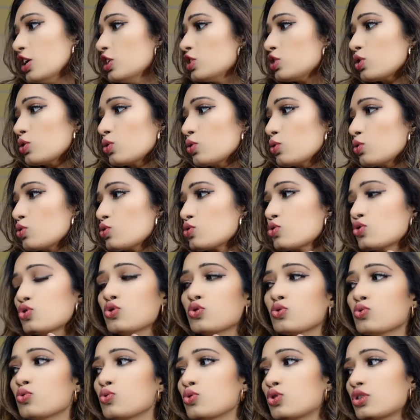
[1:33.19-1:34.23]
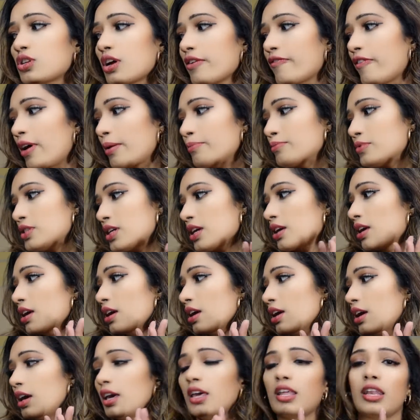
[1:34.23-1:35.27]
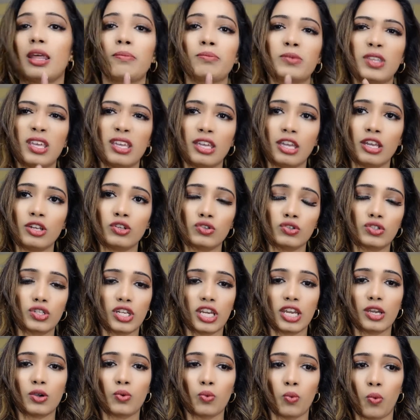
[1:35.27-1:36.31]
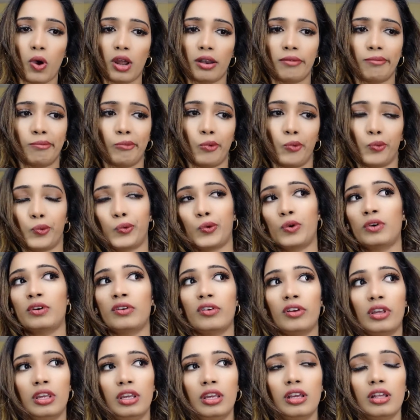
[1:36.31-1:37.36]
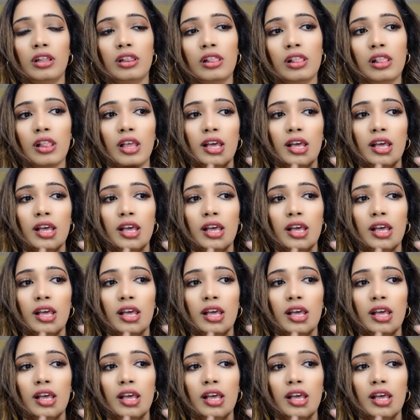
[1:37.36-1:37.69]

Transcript: So those 2 stuff I'm taking, and I'm thinking to take one more heel.